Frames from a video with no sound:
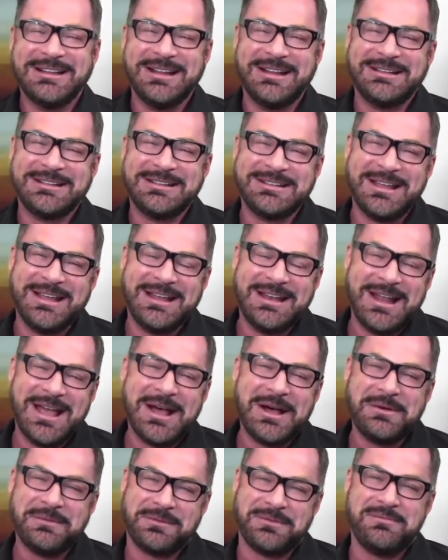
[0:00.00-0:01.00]
it
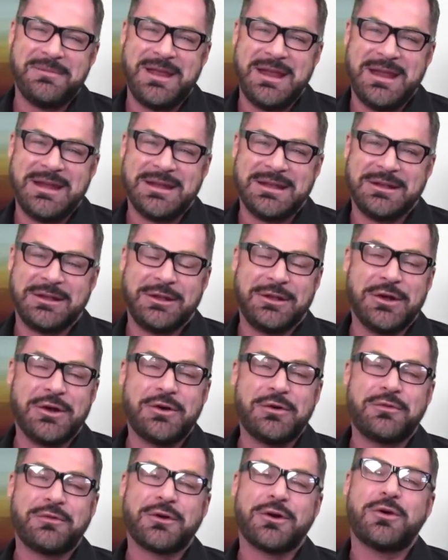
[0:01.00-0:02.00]
helps me to
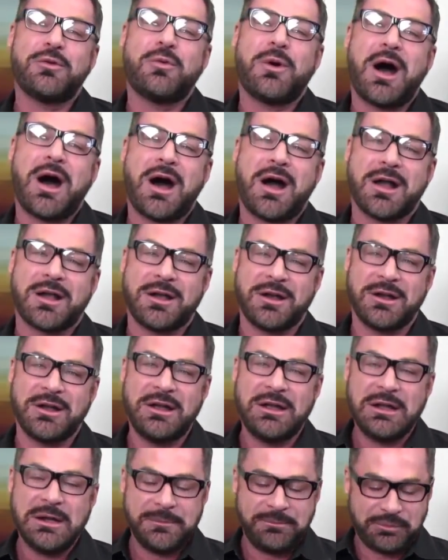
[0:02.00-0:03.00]
go for a walk
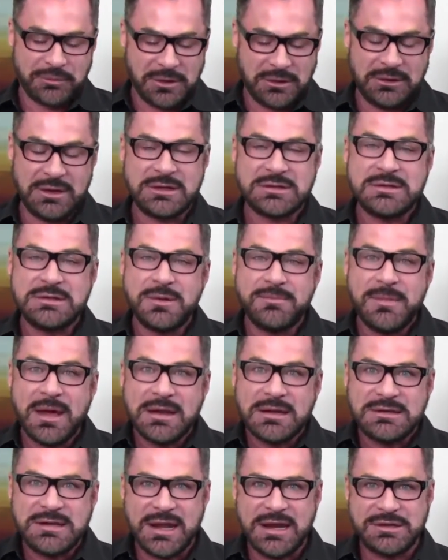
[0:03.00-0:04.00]
or listen to
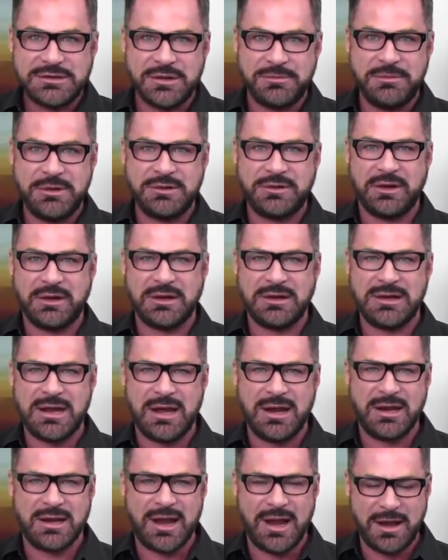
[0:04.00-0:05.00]
meditation music at
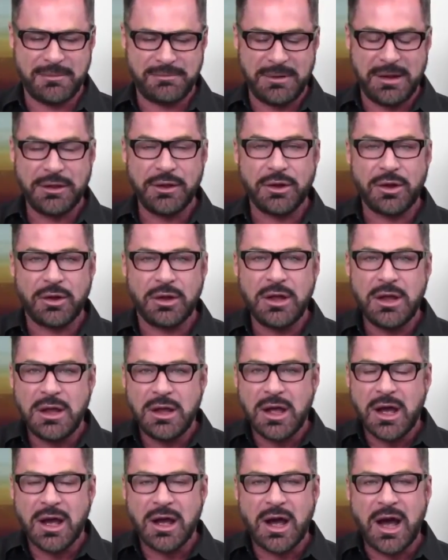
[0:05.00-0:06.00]
night. I have my little
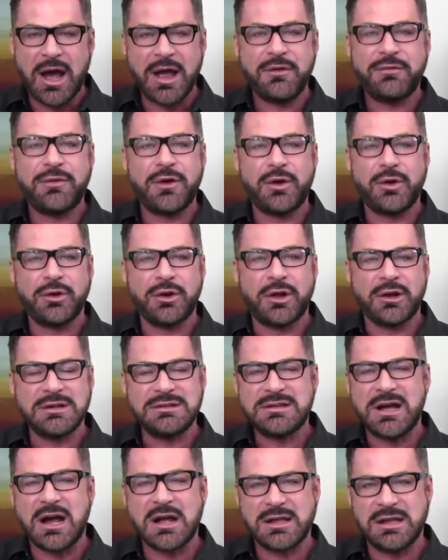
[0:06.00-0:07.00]
iPhone on a
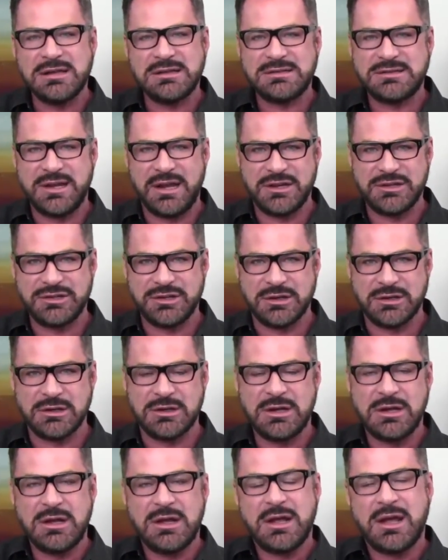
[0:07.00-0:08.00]
docking
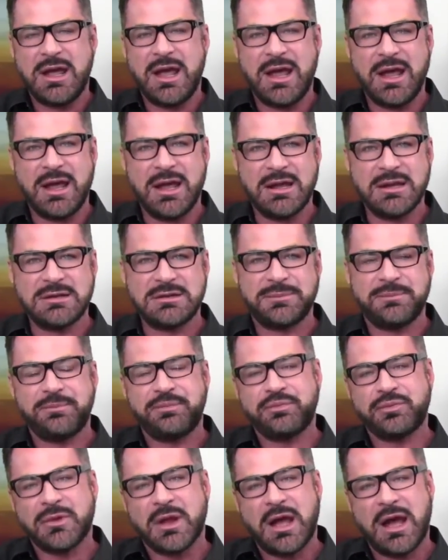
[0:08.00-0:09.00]
station, and
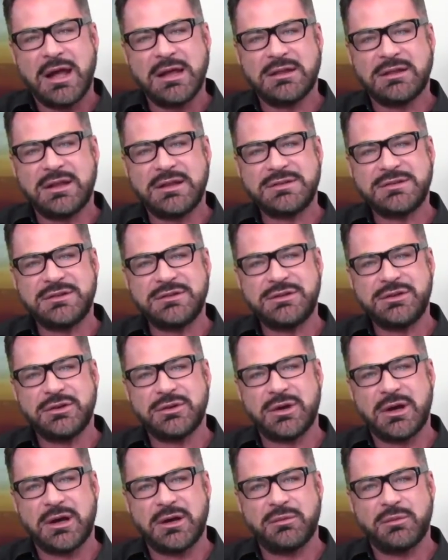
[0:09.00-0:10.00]
I listen
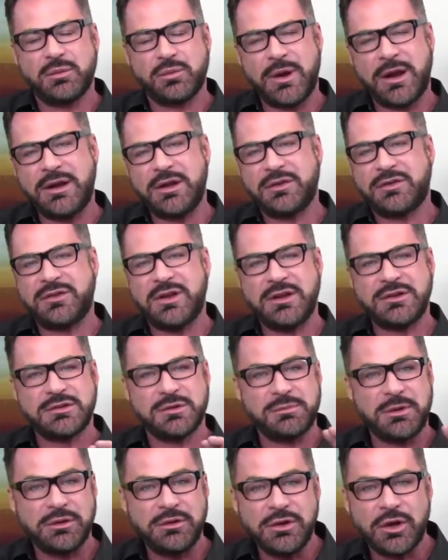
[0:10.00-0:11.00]
to a radio
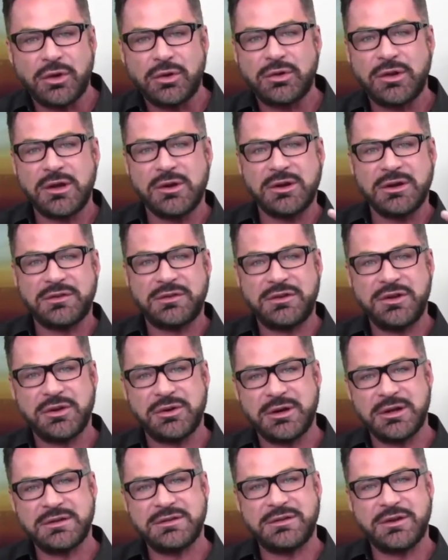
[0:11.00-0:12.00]
station with no lyrics
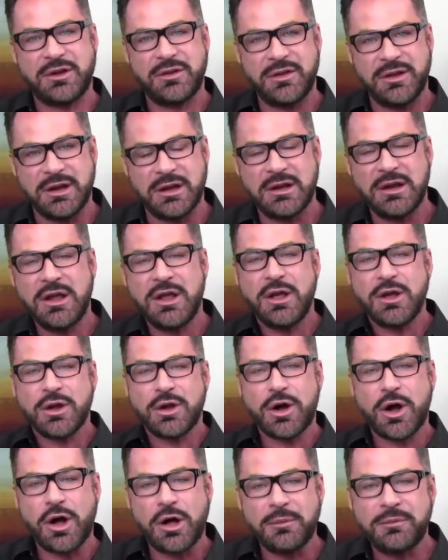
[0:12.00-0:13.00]
to it so that it
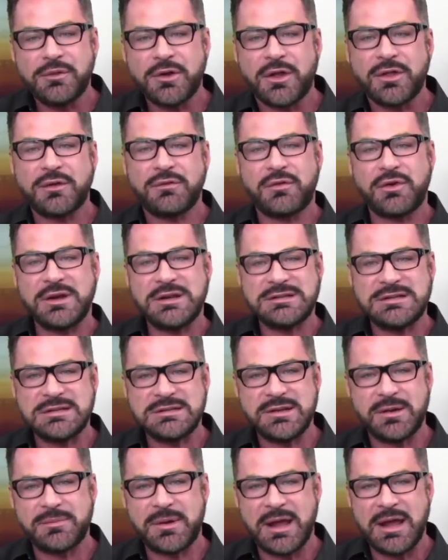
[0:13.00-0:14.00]
calms all the
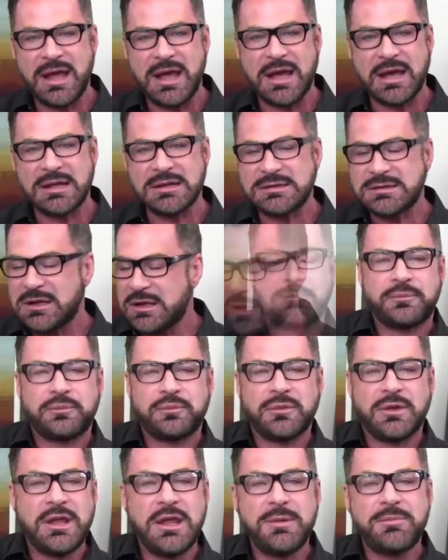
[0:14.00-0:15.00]
voices in my head.
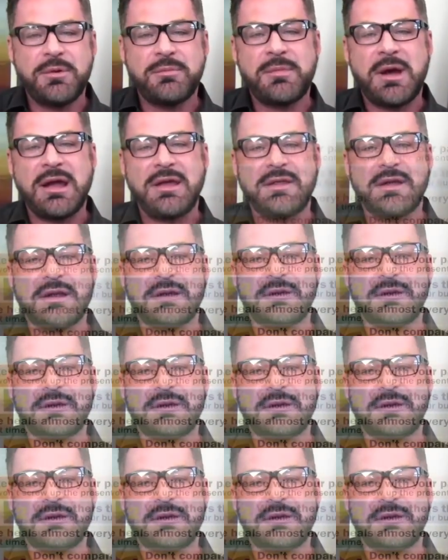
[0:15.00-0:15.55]
Keep in mind